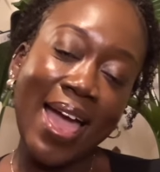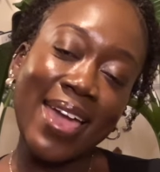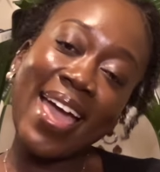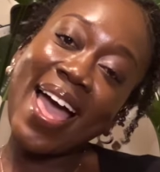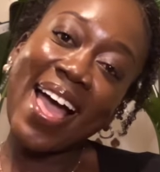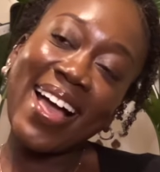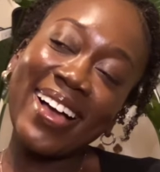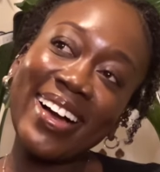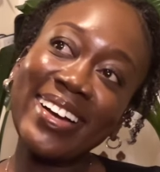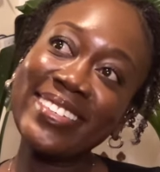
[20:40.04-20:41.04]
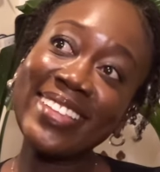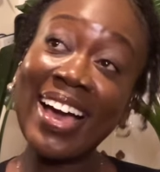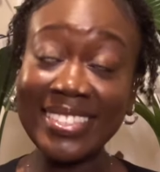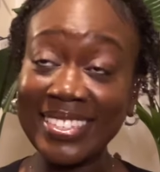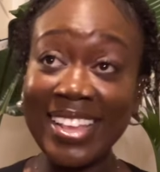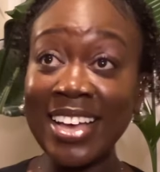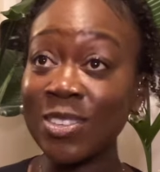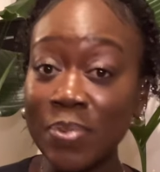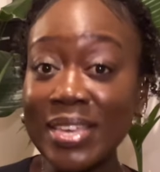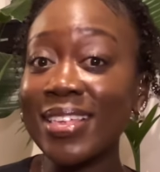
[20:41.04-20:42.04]
yeah, uh, that's it. That's
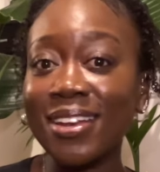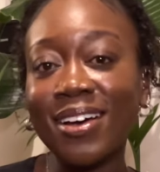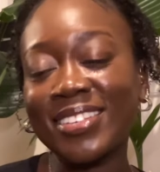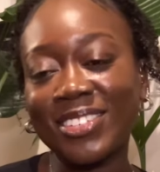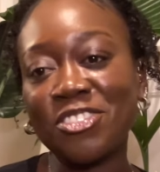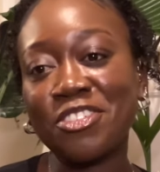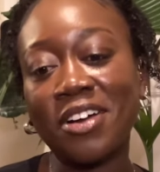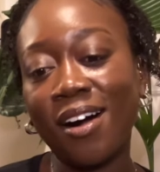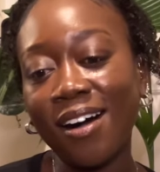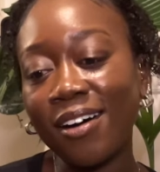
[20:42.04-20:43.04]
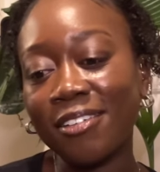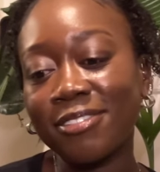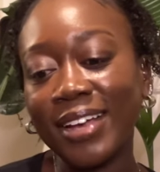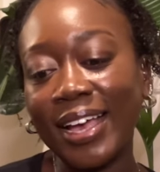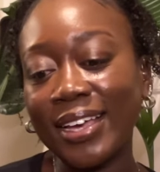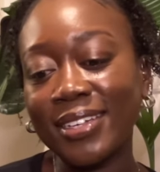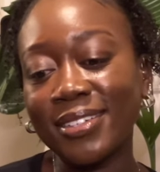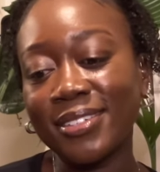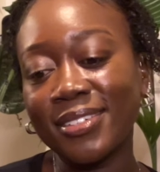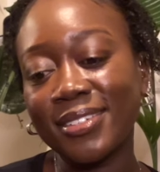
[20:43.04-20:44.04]
been the last year and a half.
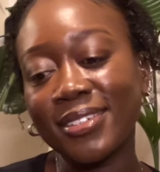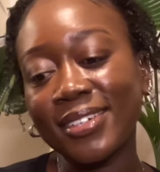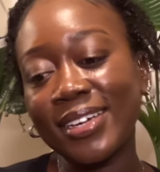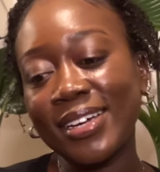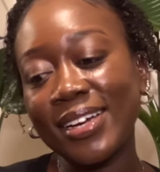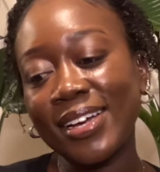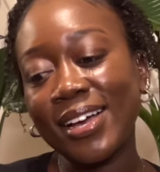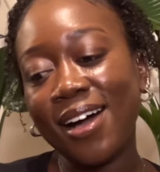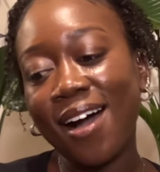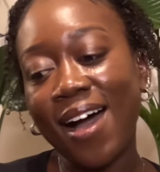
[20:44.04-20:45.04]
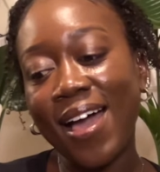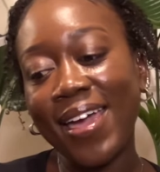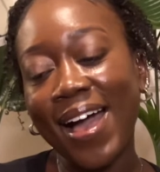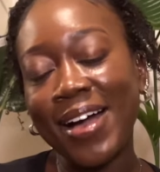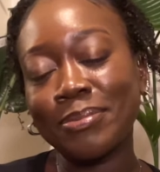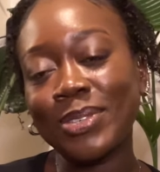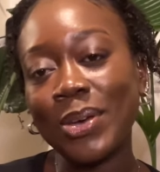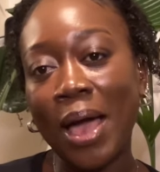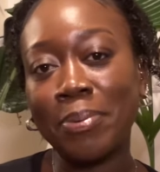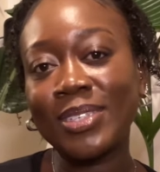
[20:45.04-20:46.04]
And I am so
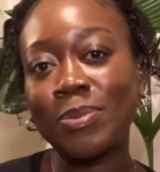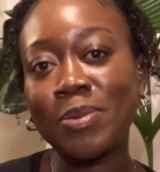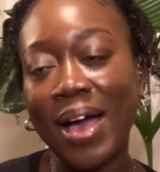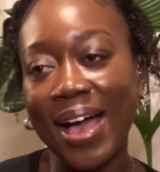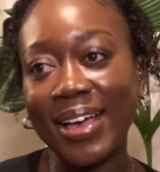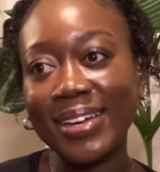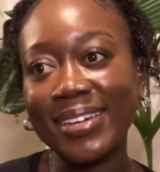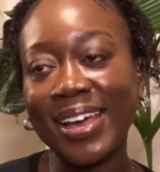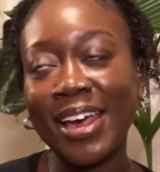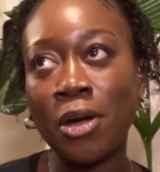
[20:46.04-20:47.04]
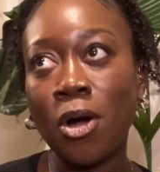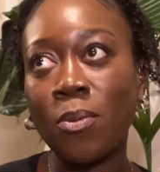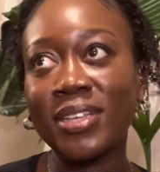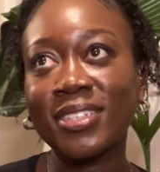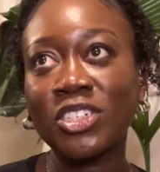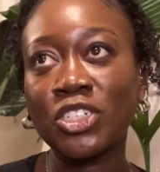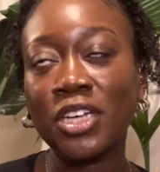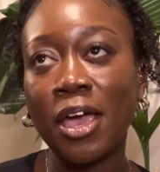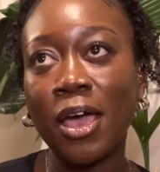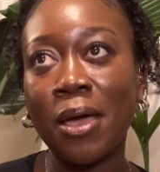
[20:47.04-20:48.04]
happy to be back. And I can't wait to
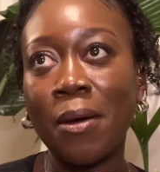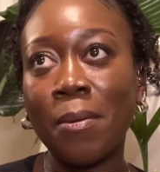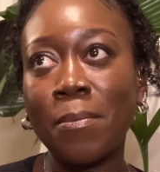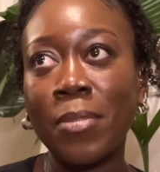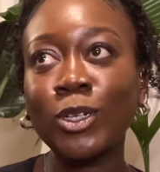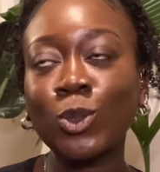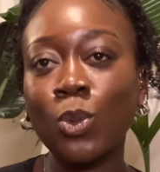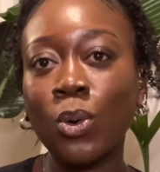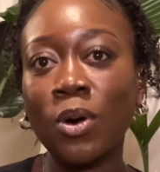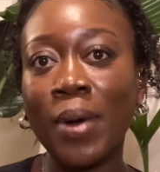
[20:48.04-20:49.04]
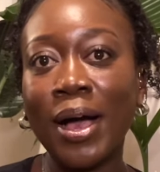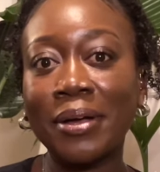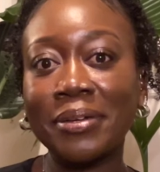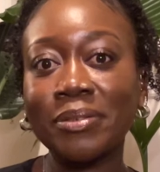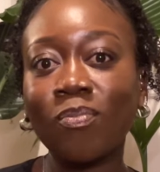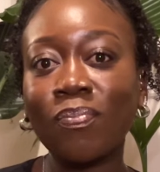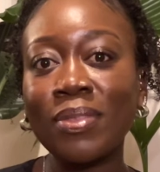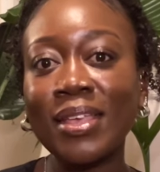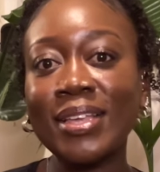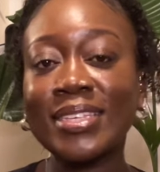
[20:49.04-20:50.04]
share much more about
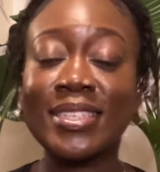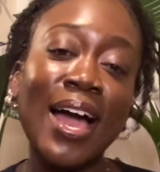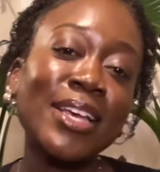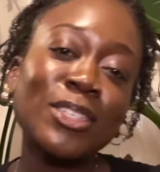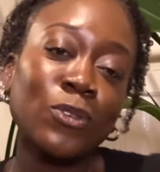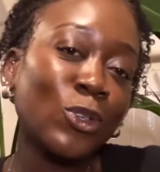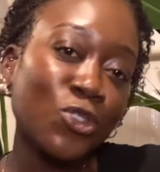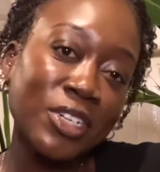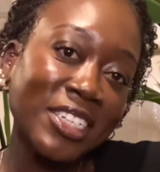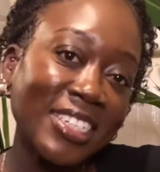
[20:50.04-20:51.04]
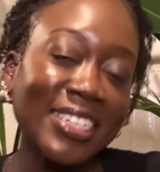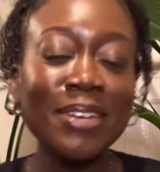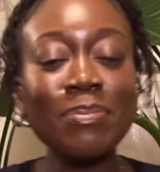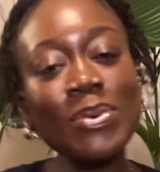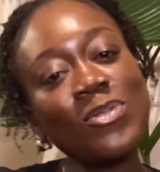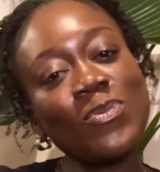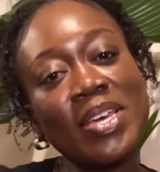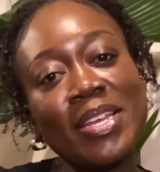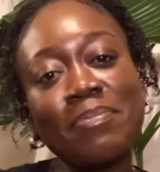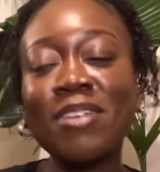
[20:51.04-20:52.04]
the science of nutrition and
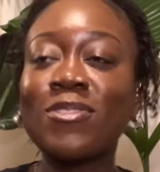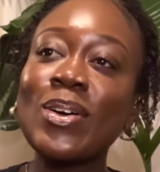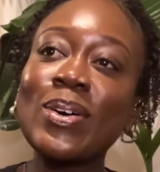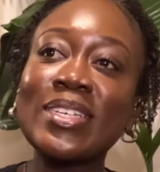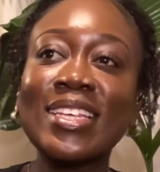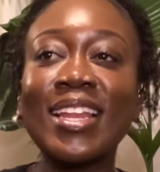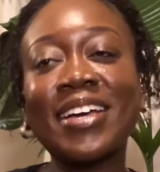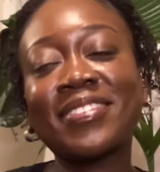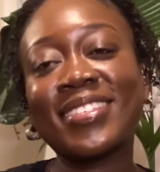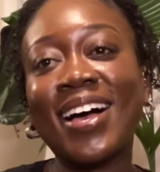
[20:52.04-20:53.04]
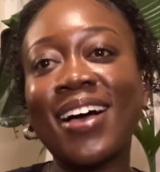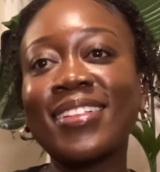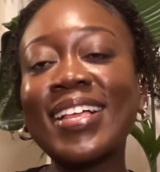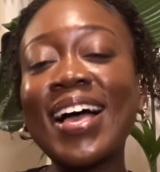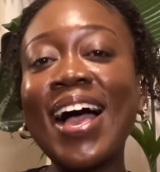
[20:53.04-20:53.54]
movement, my vlogs, the lifestyle,